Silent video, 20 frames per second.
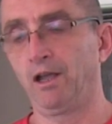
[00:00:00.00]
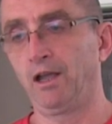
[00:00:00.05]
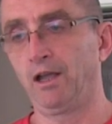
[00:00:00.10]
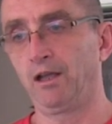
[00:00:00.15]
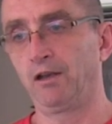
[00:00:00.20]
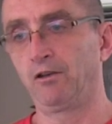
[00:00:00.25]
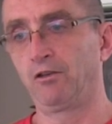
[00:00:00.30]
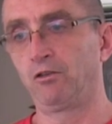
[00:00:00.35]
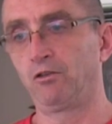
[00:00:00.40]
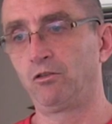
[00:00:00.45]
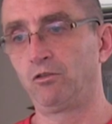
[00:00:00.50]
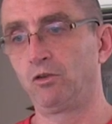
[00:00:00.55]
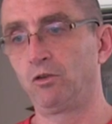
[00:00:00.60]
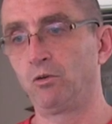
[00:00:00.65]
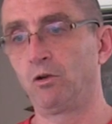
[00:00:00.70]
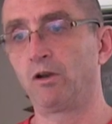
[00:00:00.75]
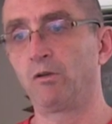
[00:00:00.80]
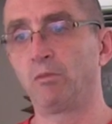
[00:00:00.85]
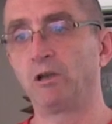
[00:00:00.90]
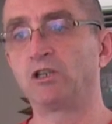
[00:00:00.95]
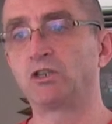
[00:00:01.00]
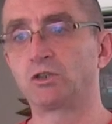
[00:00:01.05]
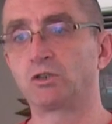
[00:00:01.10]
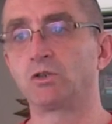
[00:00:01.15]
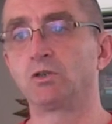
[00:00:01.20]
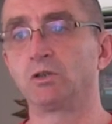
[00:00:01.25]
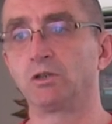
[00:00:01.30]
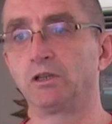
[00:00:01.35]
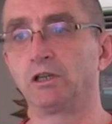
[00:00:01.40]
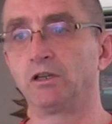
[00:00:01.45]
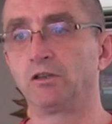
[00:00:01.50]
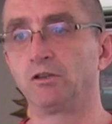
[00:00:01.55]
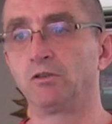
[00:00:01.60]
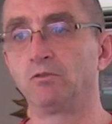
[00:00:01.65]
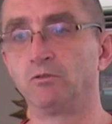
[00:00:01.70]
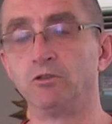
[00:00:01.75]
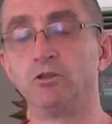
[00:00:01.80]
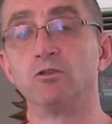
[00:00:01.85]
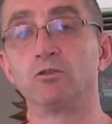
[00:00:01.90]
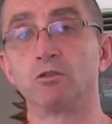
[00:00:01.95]
And you want to make sure that
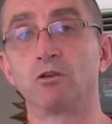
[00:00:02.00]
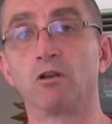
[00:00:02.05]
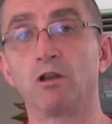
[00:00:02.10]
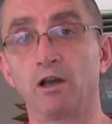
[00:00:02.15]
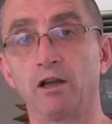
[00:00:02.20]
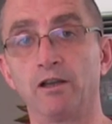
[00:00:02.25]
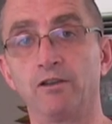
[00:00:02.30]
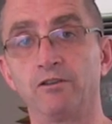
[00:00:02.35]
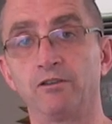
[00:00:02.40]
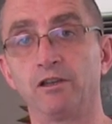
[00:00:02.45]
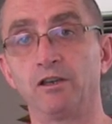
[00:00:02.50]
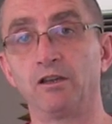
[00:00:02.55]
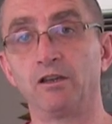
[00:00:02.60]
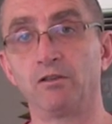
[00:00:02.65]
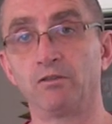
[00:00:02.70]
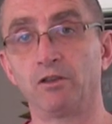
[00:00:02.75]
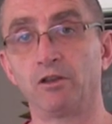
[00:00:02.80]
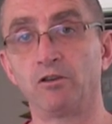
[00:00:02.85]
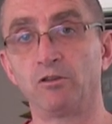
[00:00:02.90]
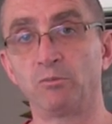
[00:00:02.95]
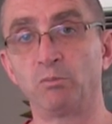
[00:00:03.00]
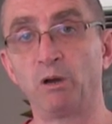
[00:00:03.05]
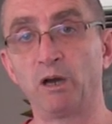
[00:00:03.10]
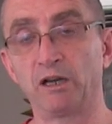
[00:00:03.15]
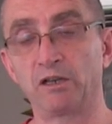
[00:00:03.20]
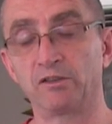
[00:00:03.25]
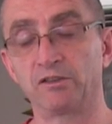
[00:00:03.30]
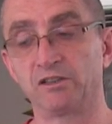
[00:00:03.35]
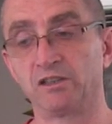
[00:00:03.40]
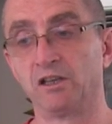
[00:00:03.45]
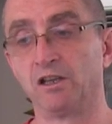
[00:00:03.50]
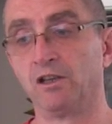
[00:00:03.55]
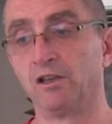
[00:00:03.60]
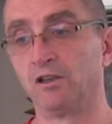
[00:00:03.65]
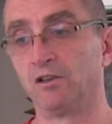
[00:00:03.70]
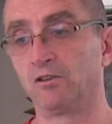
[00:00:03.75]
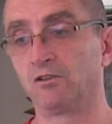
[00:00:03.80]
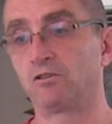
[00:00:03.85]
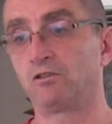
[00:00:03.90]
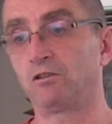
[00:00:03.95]
you've neutralized any of those bugs
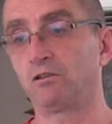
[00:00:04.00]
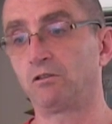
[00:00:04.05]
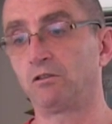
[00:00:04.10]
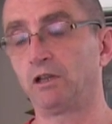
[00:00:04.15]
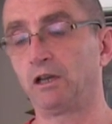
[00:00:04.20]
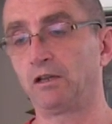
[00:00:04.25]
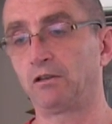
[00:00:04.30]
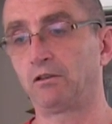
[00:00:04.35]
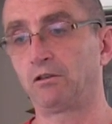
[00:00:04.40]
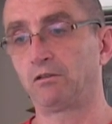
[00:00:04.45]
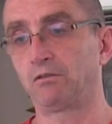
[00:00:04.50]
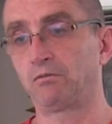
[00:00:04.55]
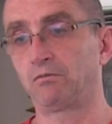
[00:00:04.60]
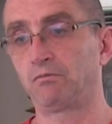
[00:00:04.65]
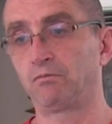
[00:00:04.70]
so that